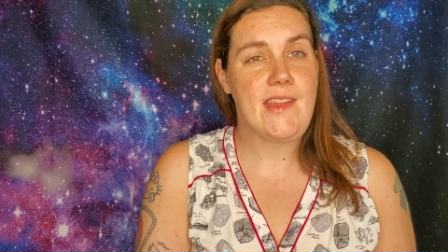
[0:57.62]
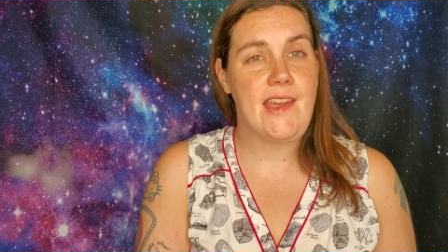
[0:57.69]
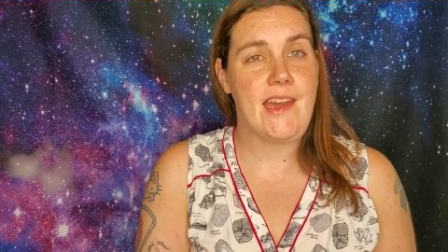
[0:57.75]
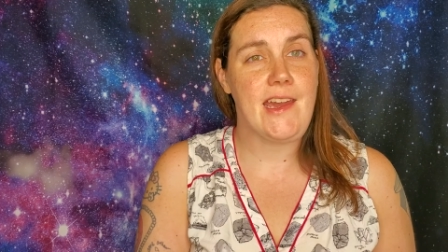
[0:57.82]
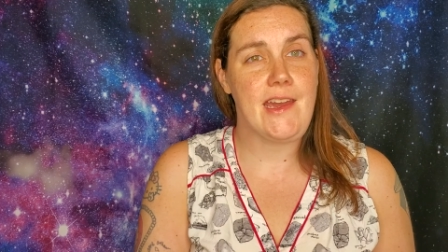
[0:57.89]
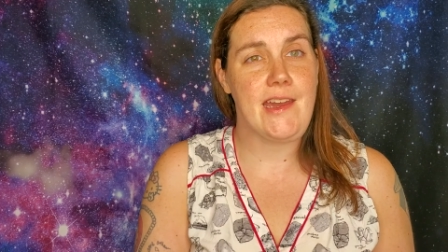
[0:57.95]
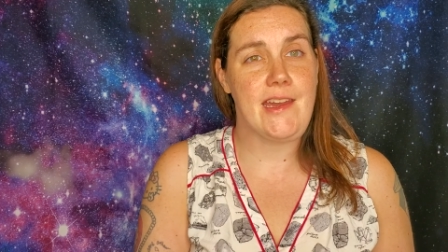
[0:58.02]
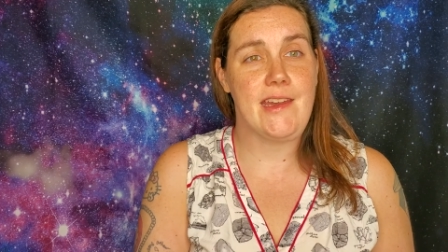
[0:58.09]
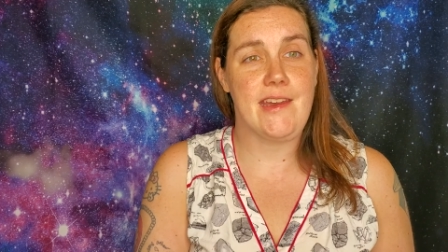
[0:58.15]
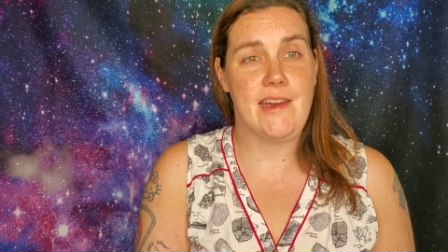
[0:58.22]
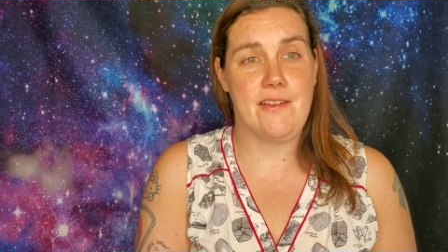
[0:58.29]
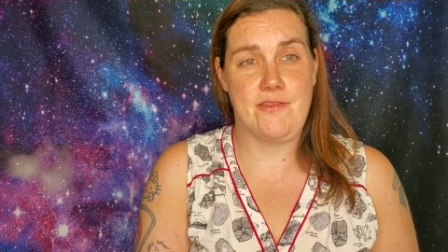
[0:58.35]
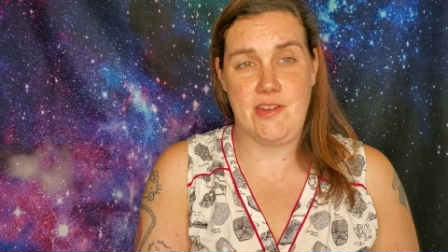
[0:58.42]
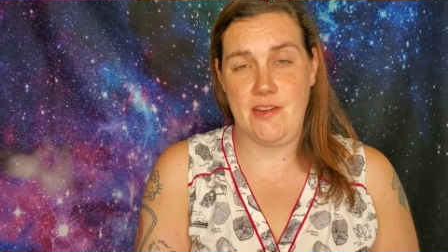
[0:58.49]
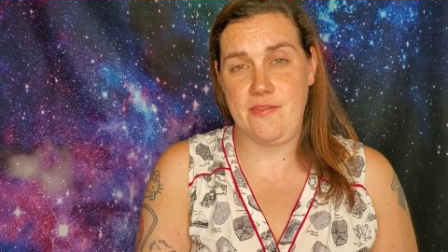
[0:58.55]
I
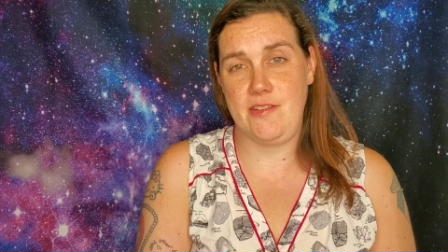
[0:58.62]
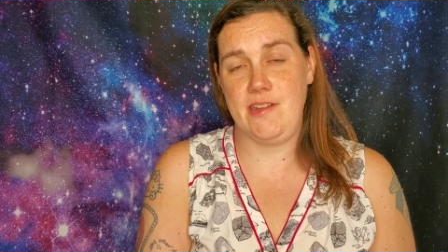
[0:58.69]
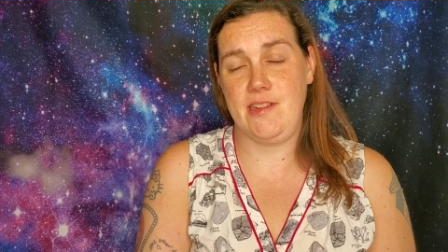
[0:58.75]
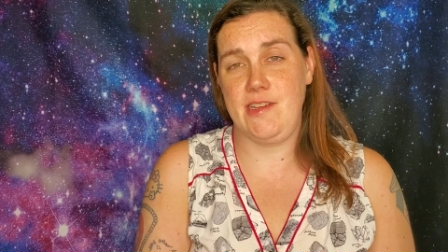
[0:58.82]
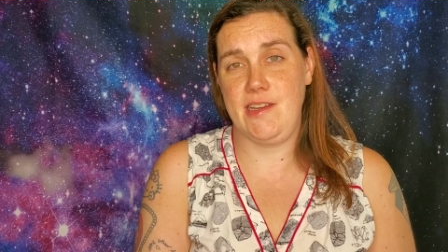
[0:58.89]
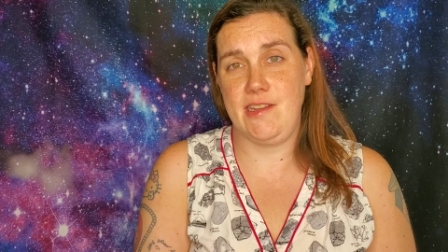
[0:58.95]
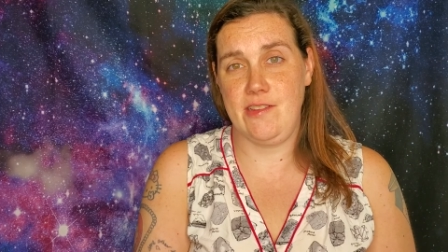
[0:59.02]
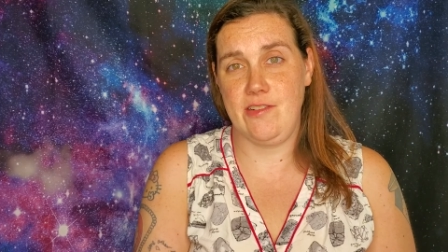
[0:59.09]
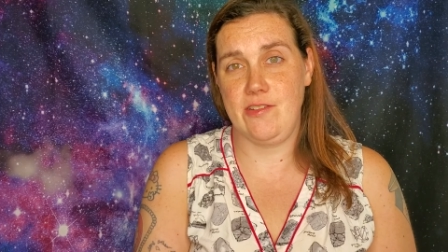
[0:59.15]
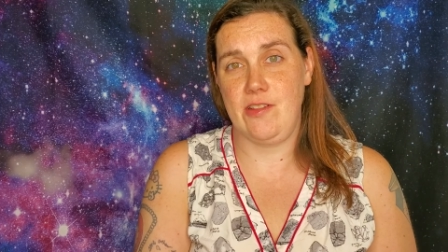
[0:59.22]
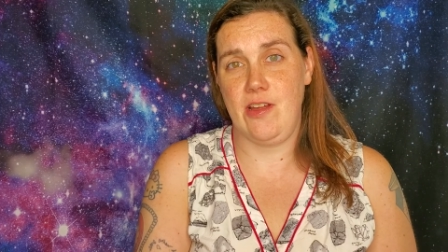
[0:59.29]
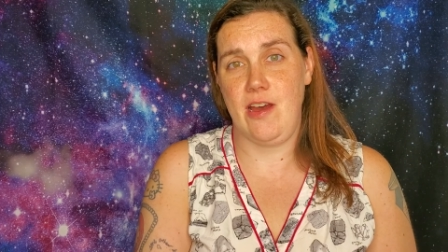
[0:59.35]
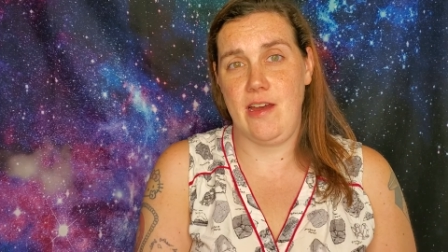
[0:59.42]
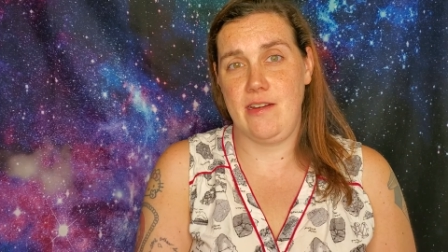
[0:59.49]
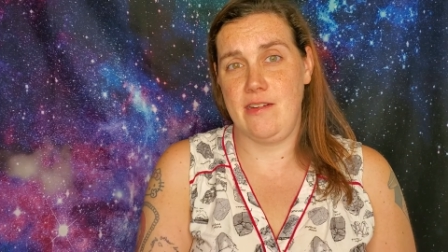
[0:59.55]
have definitely learned a
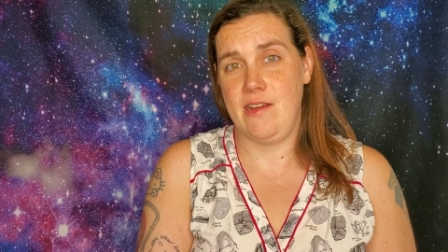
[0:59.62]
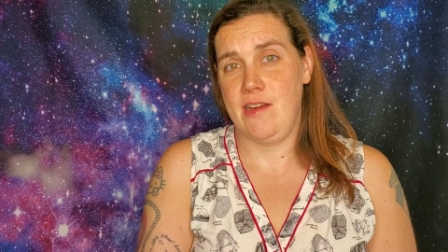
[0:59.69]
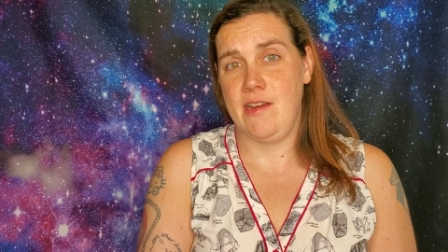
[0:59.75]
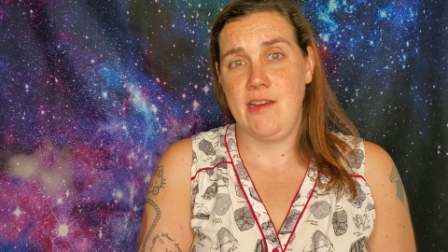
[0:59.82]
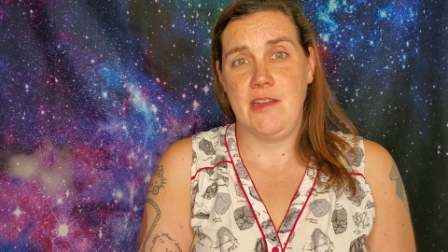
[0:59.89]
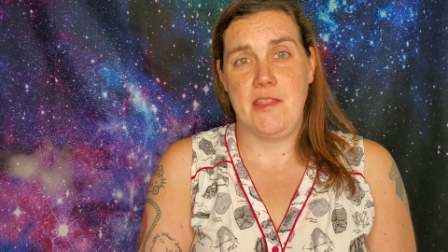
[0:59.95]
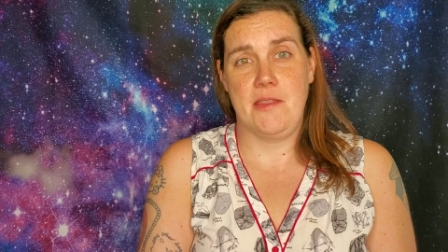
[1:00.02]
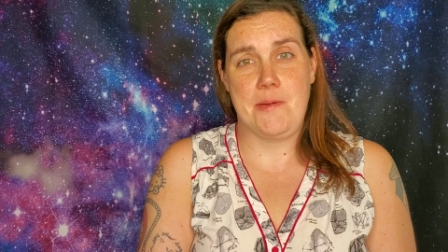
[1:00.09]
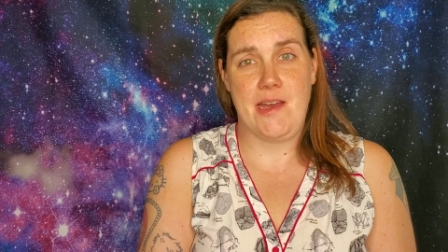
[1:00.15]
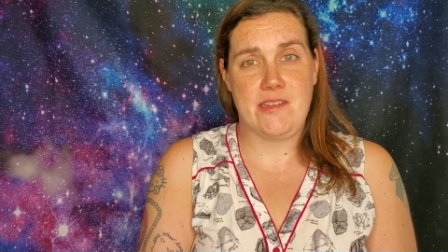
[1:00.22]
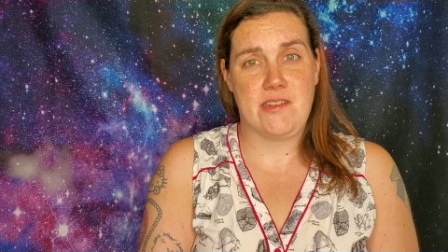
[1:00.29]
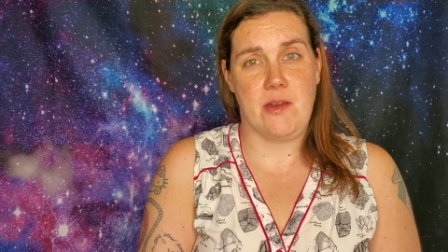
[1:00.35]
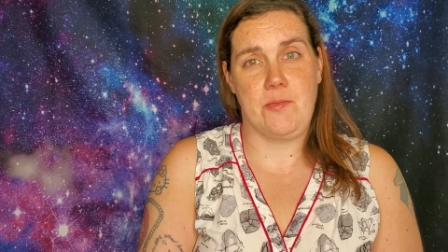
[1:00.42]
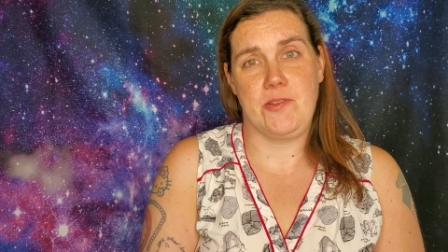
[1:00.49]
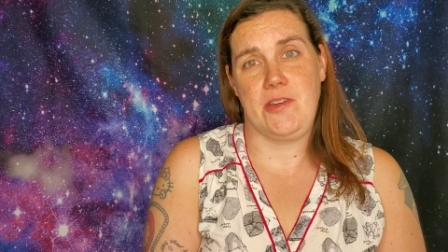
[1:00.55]
lot the past
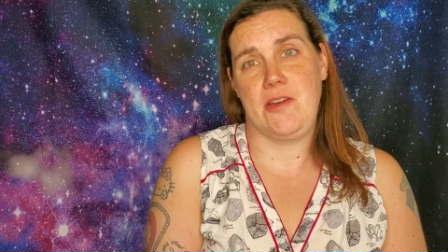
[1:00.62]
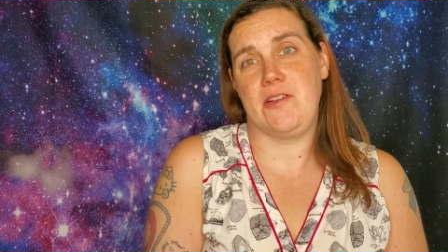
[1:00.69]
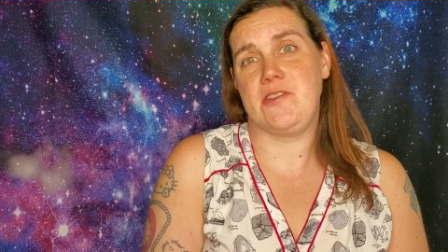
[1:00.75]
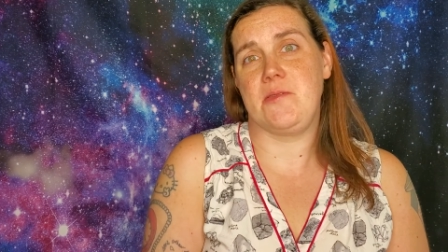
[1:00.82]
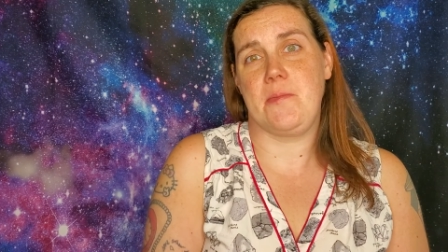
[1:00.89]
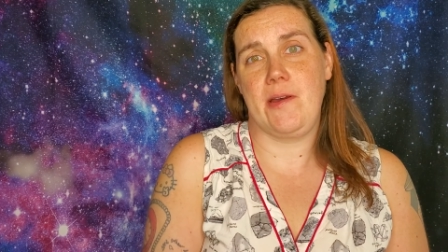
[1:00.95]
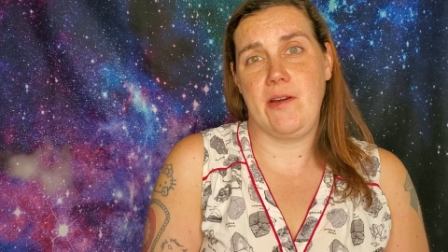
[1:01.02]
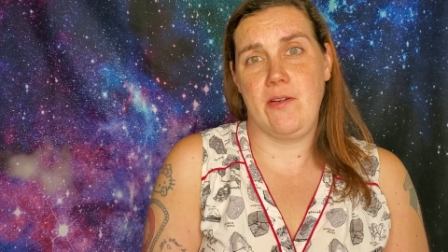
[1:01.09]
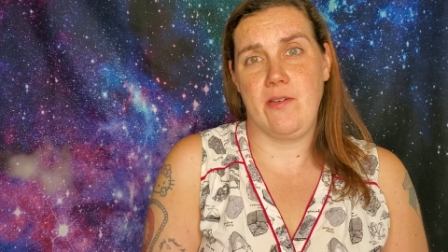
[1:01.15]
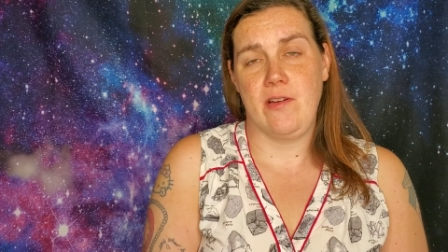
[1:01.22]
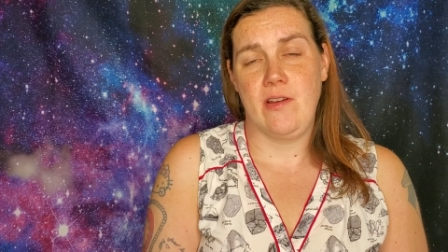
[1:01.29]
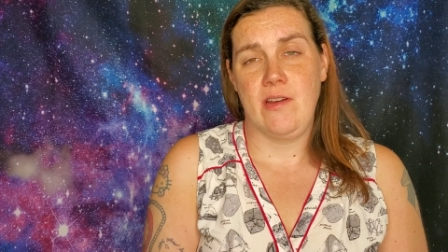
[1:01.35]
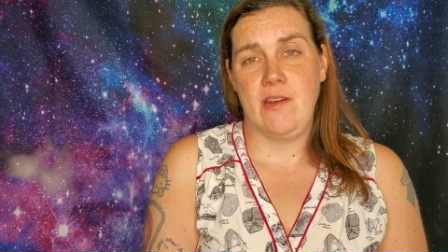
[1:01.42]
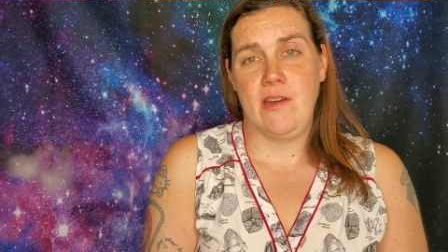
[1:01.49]
couple years about,